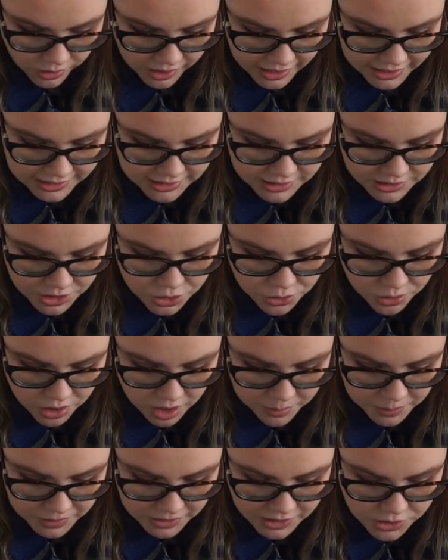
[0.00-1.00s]
are asked to
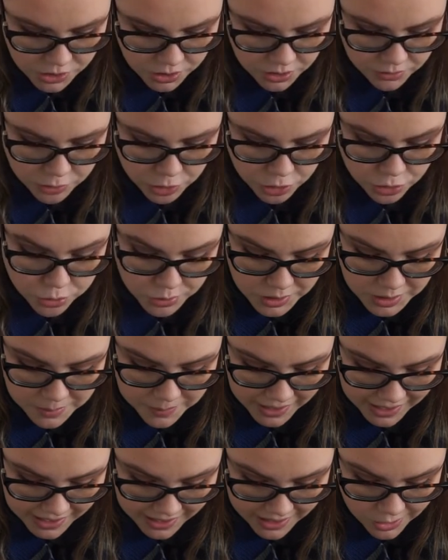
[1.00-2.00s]
draw a picture of your dream
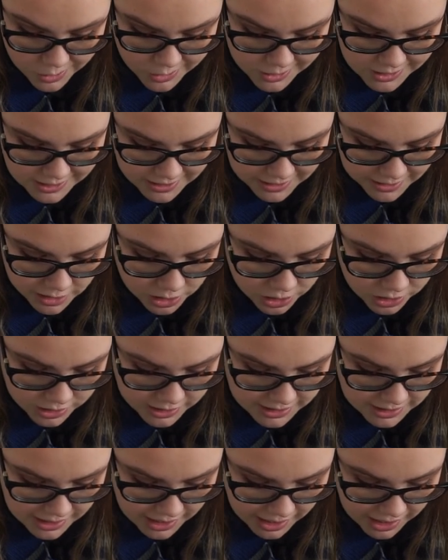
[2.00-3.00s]
house. It
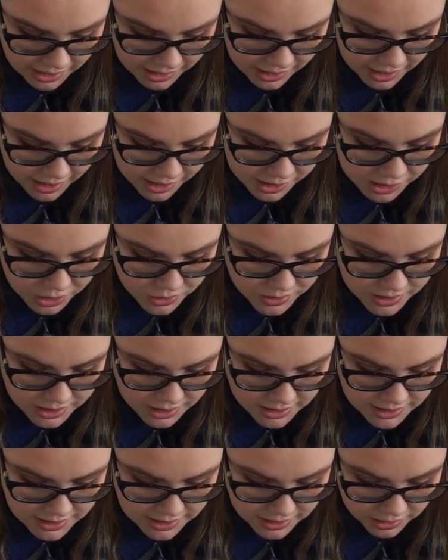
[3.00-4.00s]
looks like a
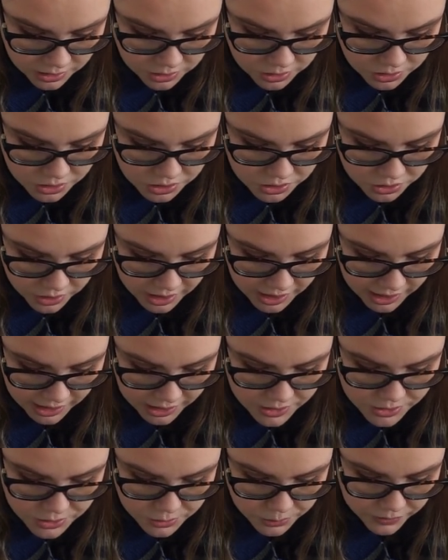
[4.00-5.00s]
cozy single-story
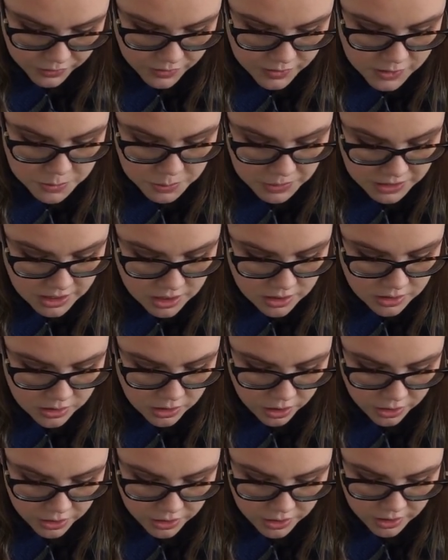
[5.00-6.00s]
house with a spacious
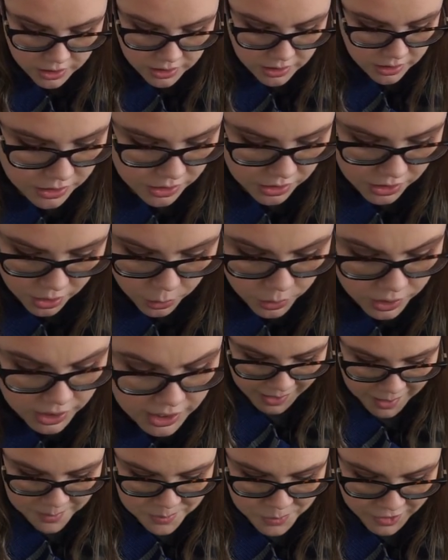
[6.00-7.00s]
garden. No.
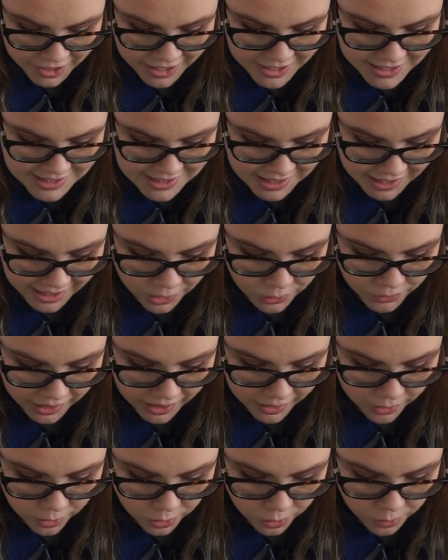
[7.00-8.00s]
A bright town
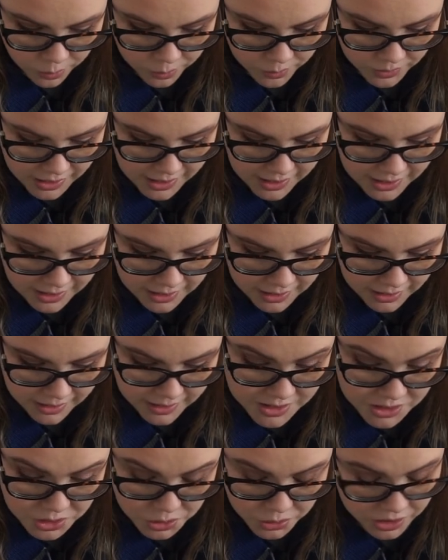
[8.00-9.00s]
home in a
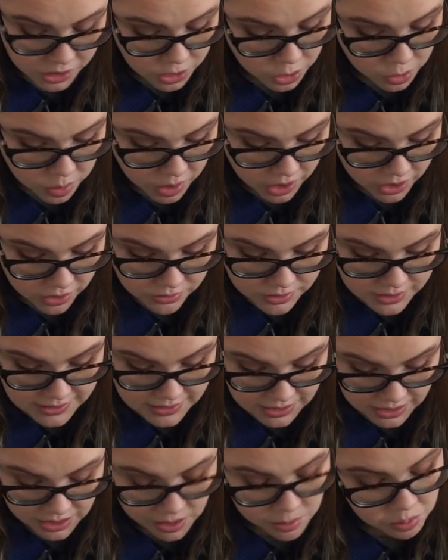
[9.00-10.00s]
historical part of the
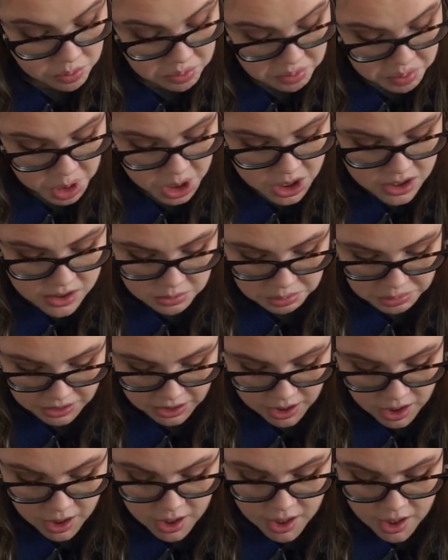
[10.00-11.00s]
city.
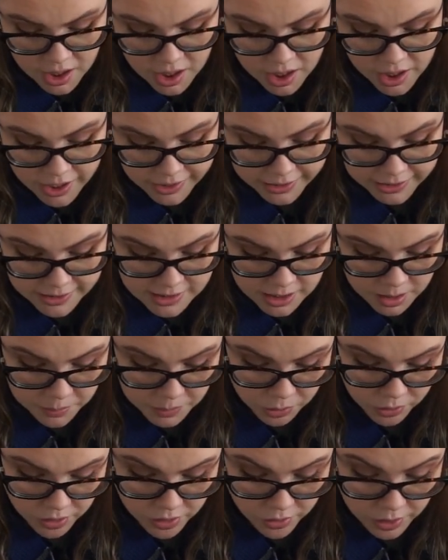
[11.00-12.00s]
Possibly. a
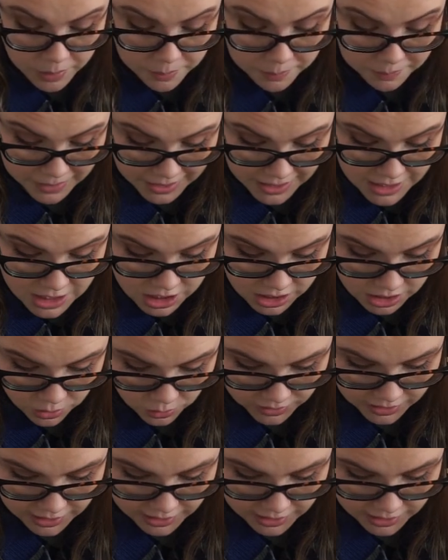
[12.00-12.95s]
contemporary mansion with